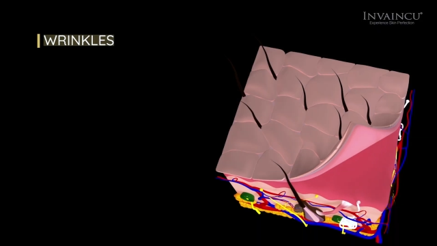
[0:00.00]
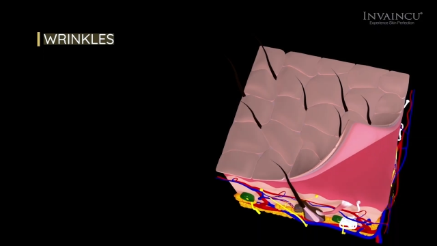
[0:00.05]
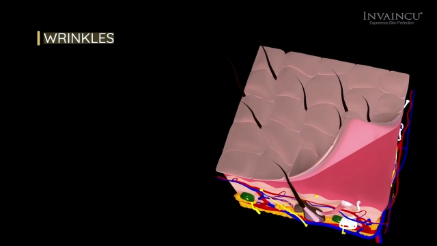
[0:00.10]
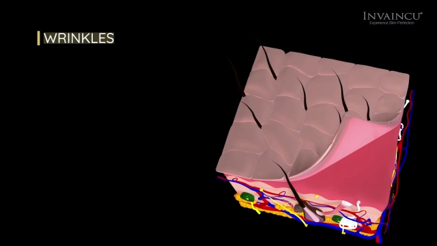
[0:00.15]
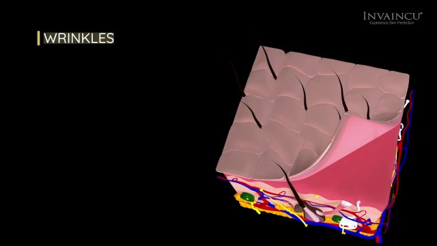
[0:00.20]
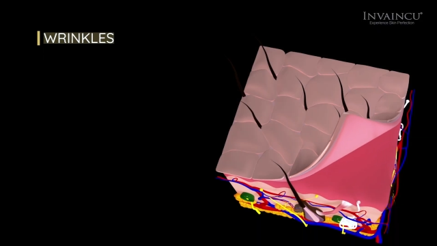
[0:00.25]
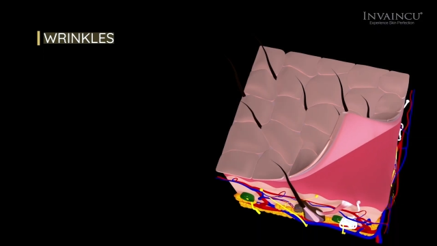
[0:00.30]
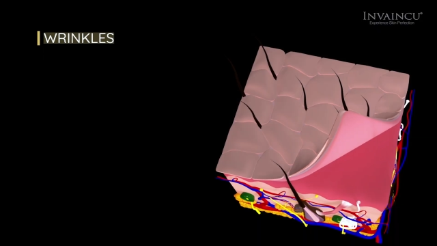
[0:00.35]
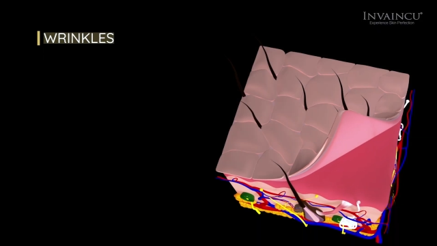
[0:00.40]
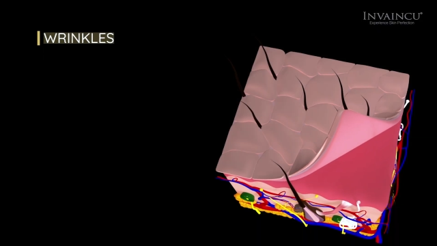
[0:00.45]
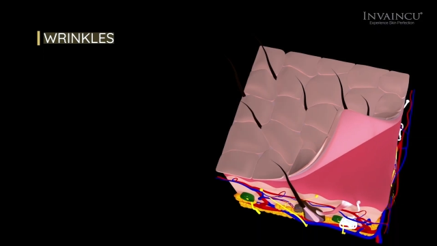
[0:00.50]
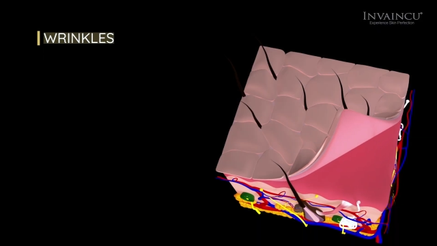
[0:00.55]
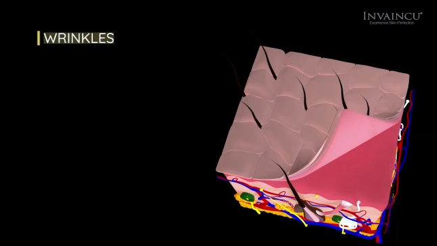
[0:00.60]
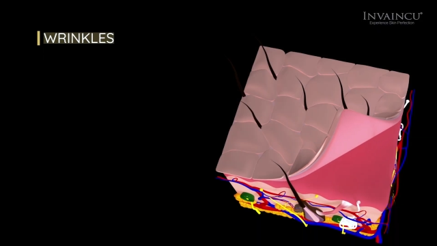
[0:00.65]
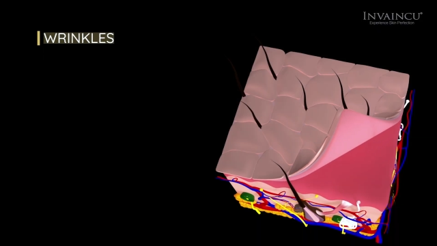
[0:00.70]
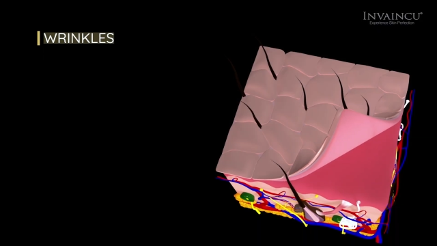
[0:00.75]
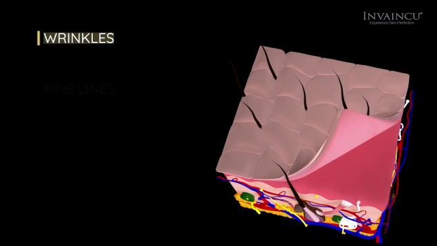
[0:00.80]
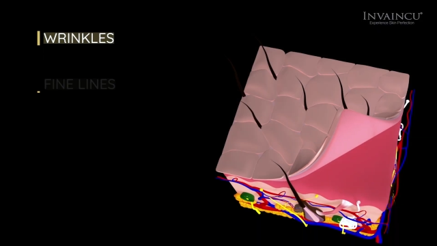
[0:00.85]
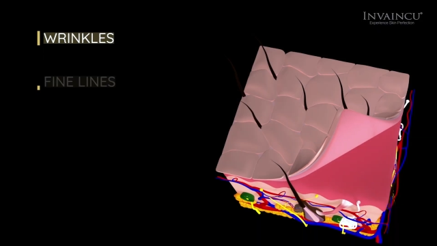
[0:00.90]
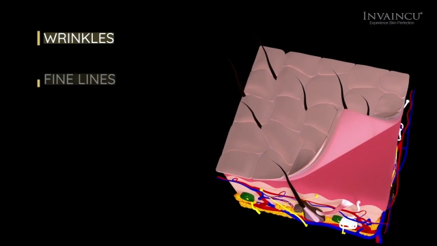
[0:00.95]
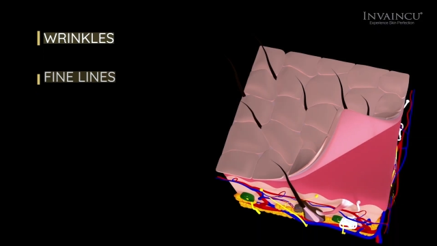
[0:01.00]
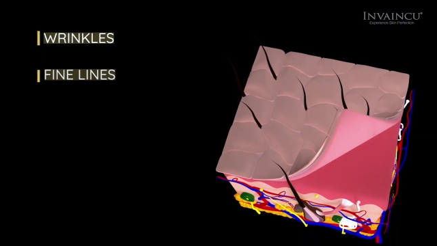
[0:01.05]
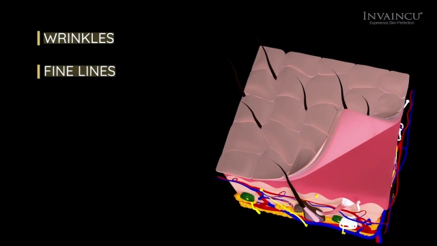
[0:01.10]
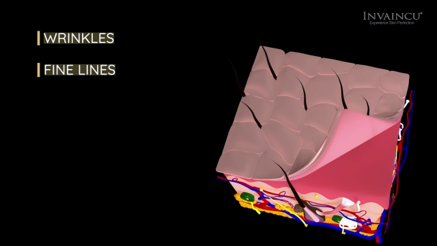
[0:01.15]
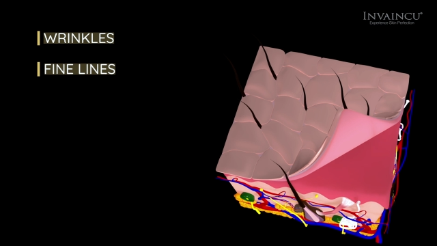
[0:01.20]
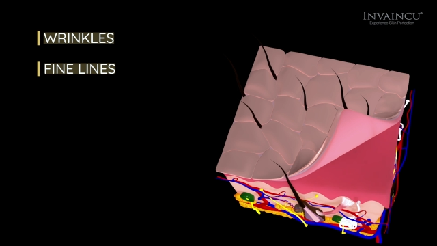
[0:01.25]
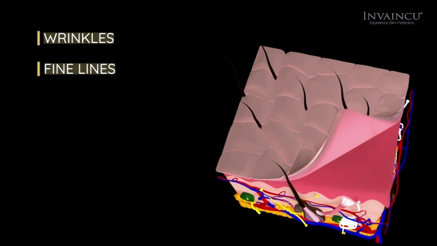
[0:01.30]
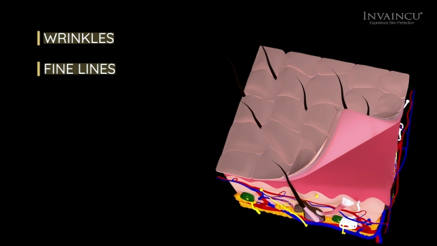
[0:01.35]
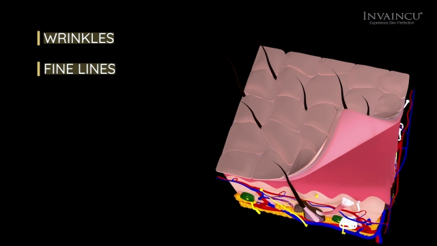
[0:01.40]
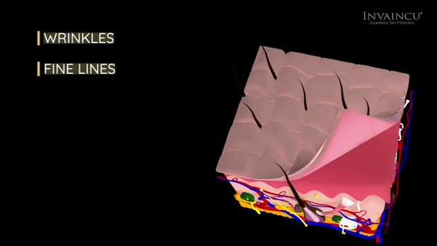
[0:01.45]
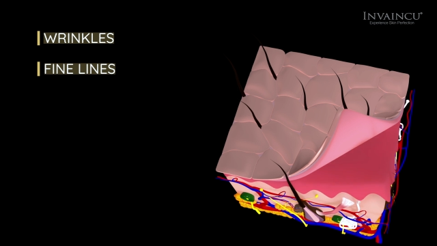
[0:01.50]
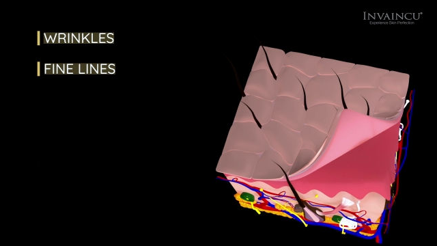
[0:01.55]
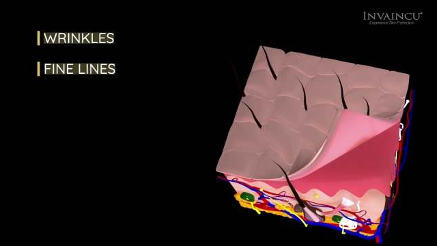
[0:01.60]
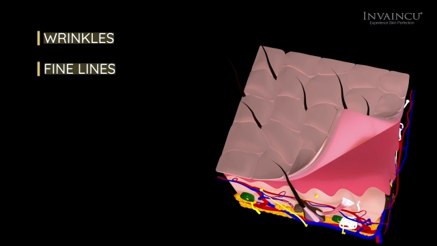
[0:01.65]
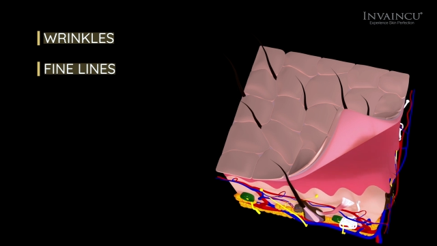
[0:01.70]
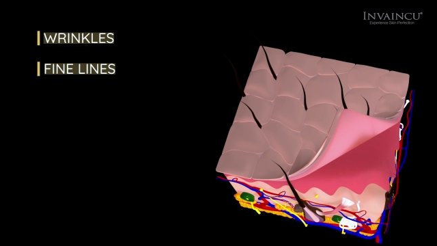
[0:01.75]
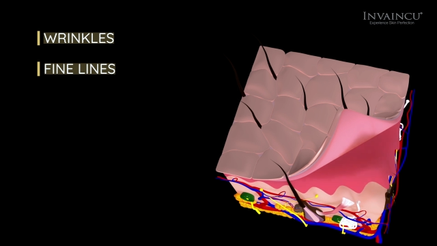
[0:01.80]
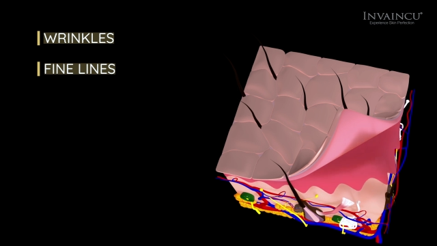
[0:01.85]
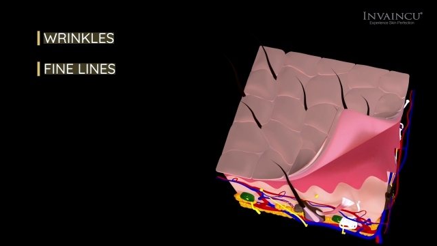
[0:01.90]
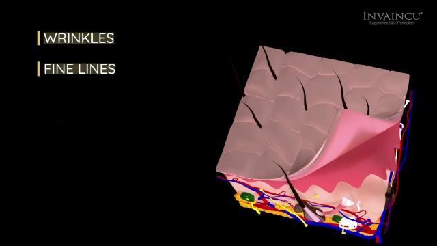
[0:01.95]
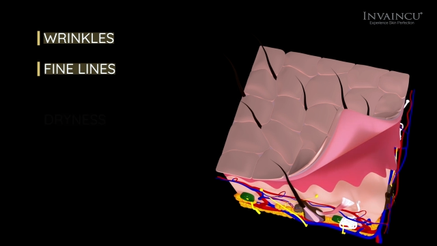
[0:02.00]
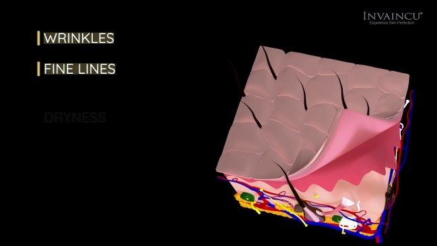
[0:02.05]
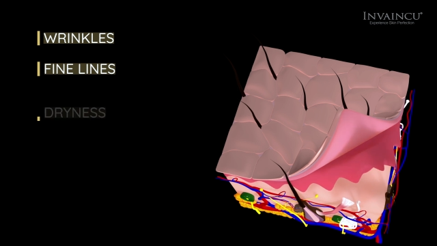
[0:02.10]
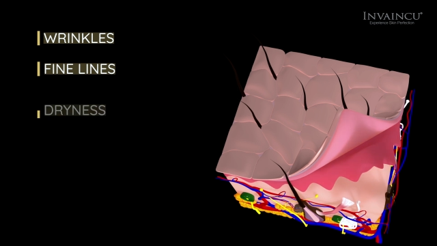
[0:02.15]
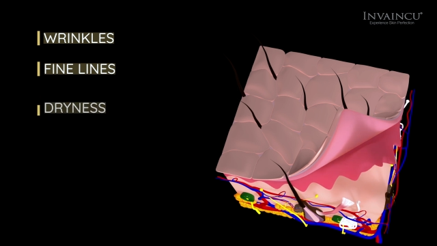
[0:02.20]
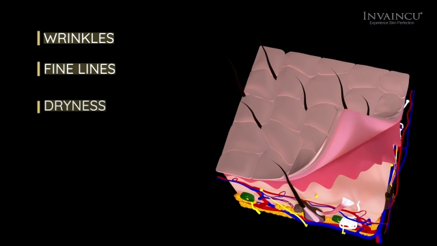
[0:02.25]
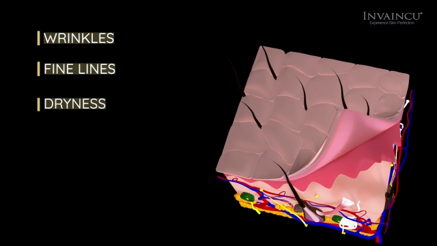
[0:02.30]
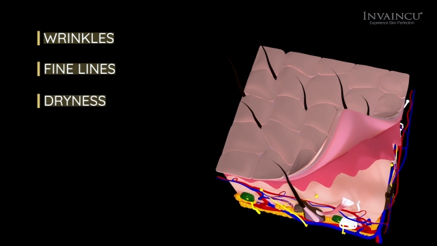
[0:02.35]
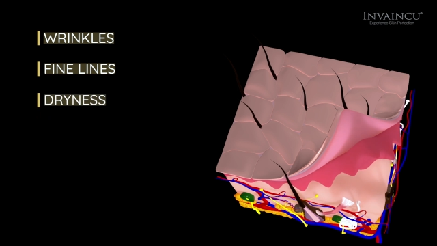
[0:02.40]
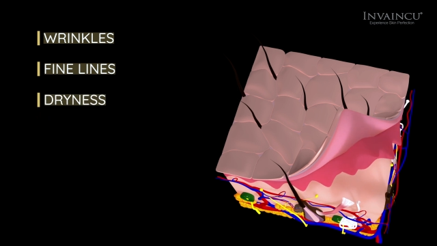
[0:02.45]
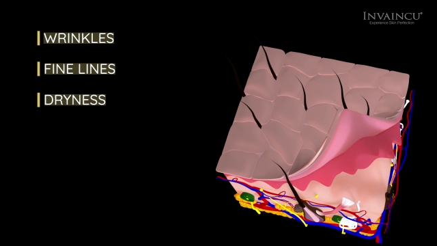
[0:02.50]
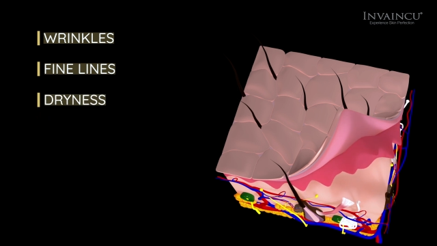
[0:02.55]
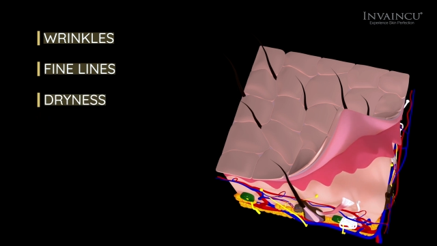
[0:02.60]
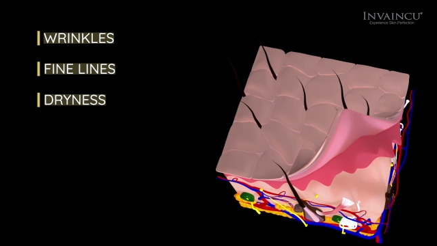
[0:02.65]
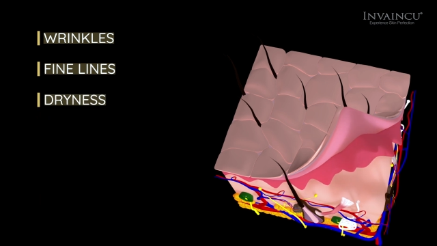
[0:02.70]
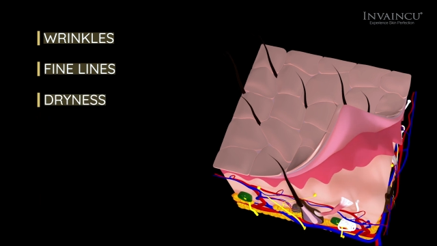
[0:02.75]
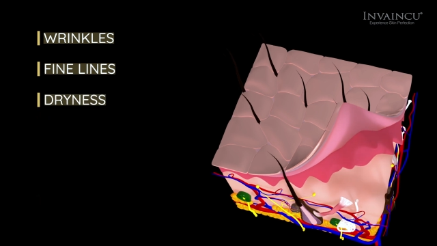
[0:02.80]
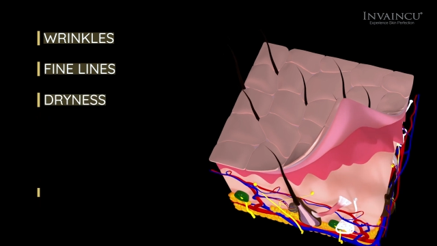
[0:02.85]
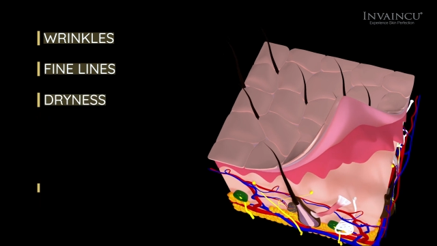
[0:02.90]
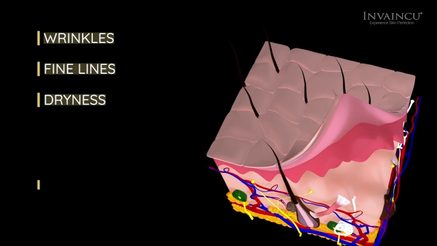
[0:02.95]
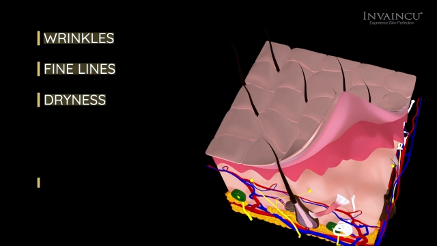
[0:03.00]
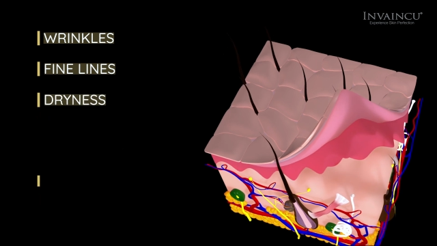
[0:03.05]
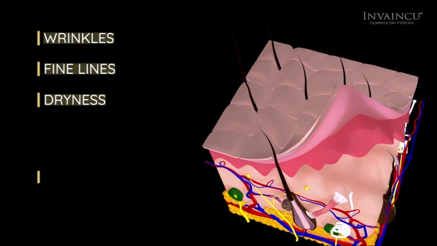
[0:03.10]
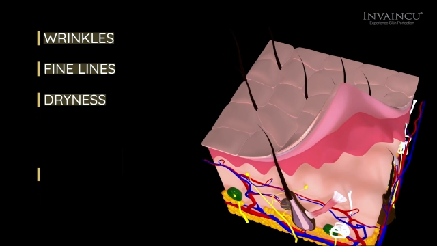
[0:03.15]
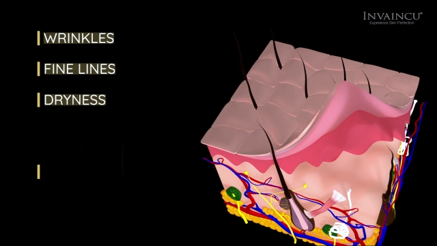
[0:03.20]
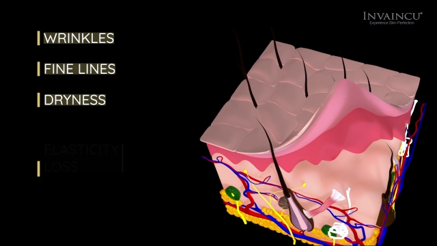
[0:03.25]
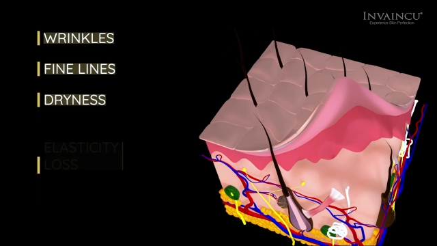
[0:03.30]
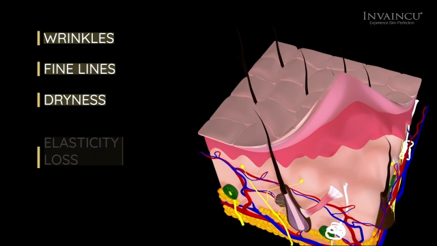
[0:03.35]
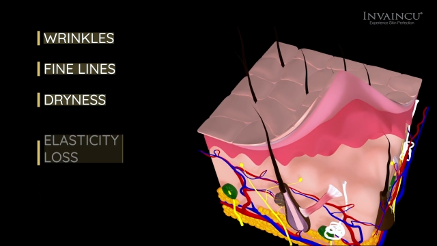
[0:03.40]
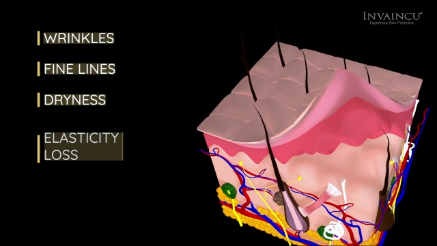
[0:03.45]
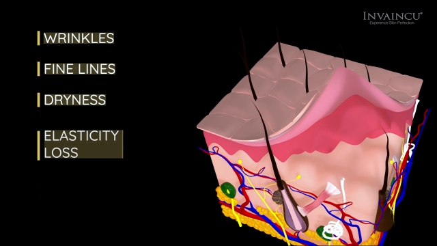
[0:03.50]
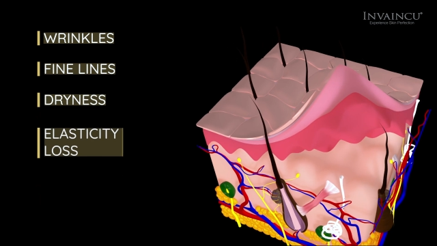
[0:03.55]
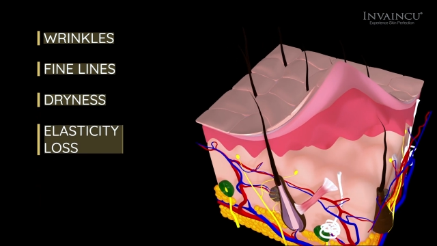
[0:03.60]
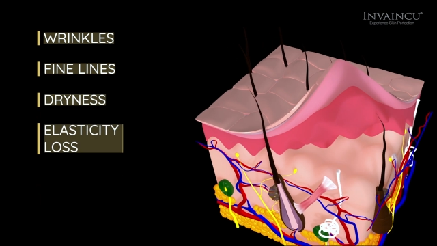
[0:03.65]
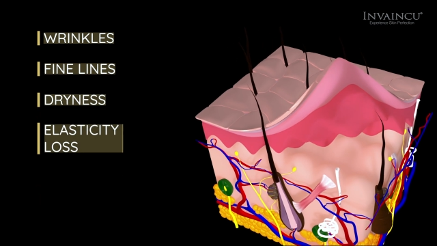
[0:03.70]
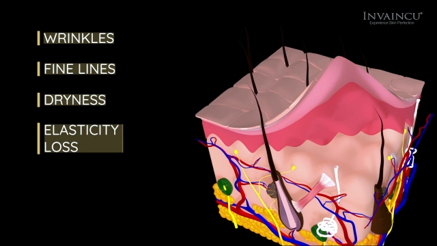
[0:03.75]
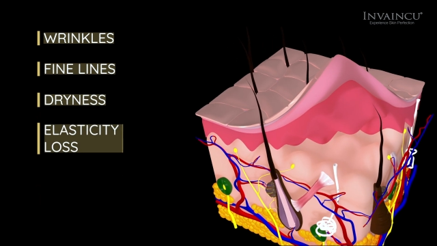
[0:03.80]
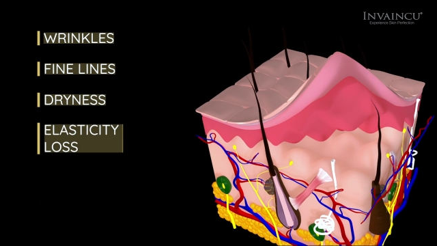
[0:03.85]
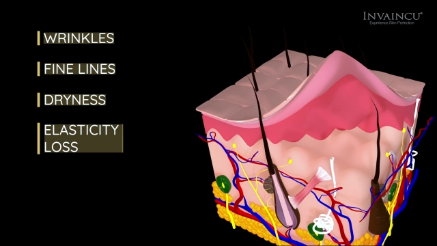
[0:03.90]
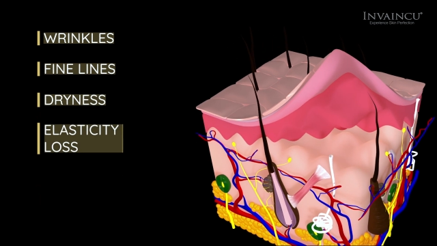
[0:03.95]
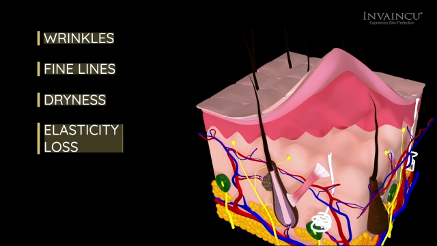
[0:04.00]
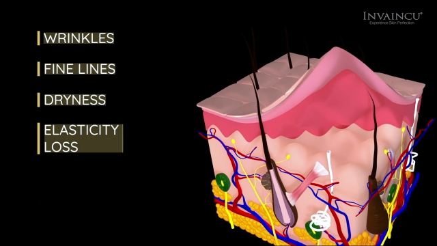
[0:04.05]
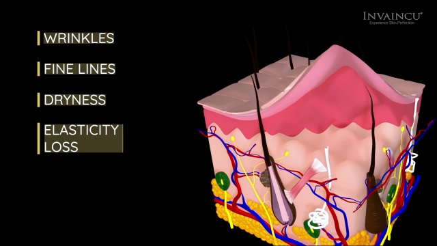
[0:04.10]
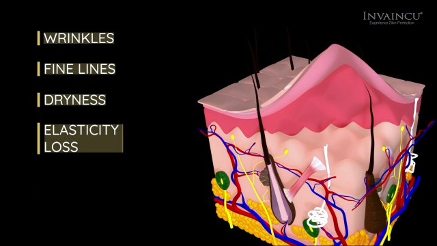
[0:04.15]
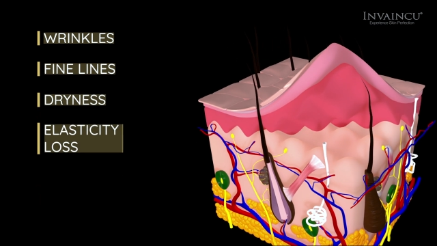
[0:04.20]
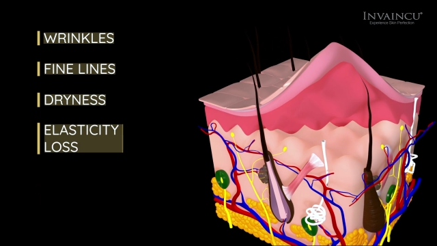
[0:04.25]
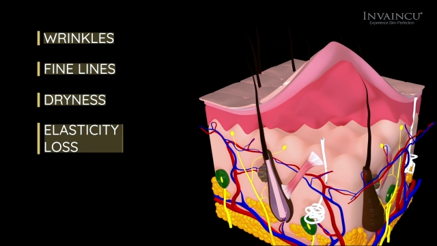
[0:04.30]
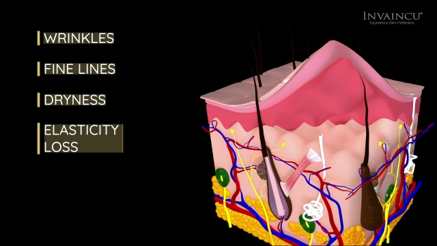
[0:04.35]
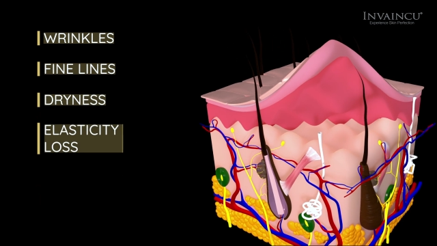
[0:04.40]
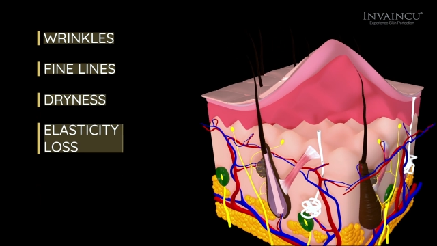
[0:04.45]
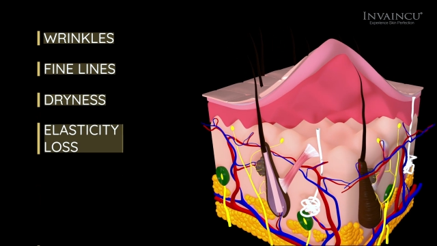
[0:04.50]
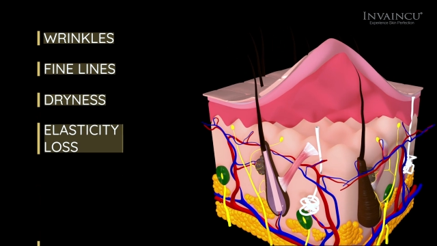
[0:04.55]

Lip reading: No face is visible, so there are no lips to read.